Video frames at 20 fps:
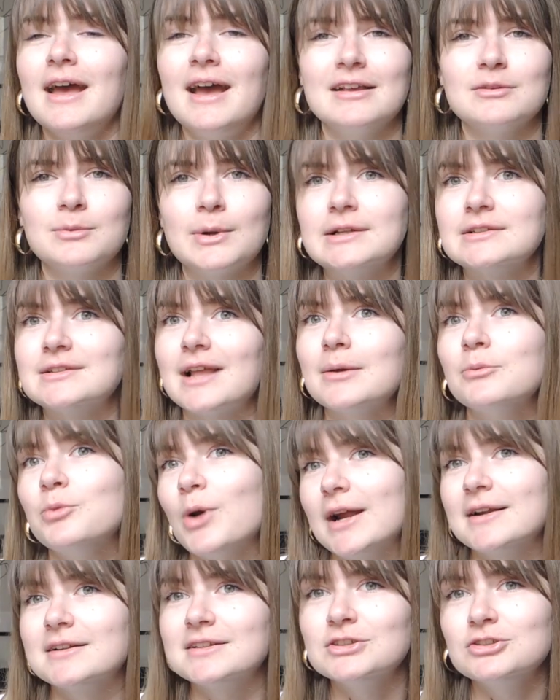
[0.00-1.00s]
as well as like
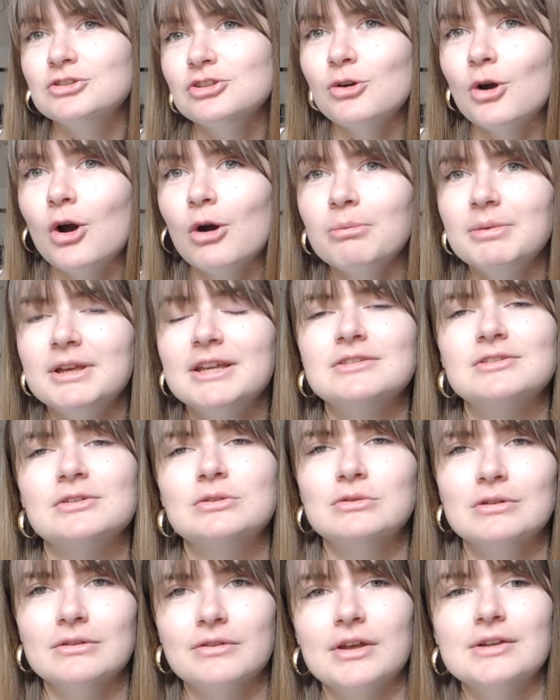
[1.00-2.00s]
practice new hobbies and
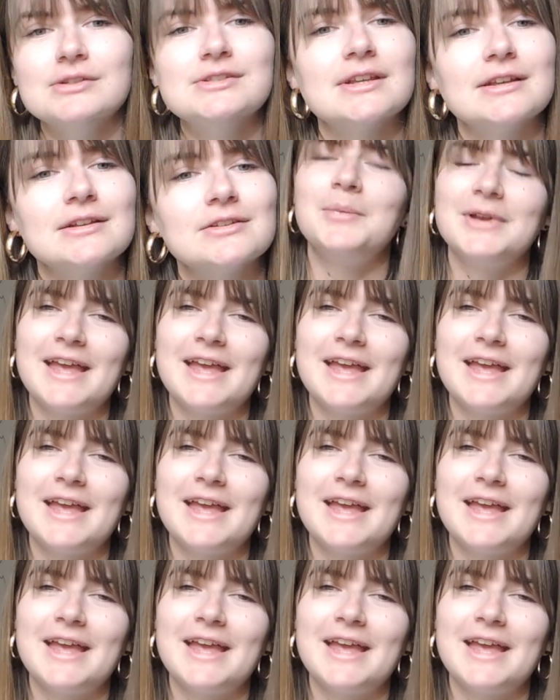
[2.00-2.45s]
all of those things.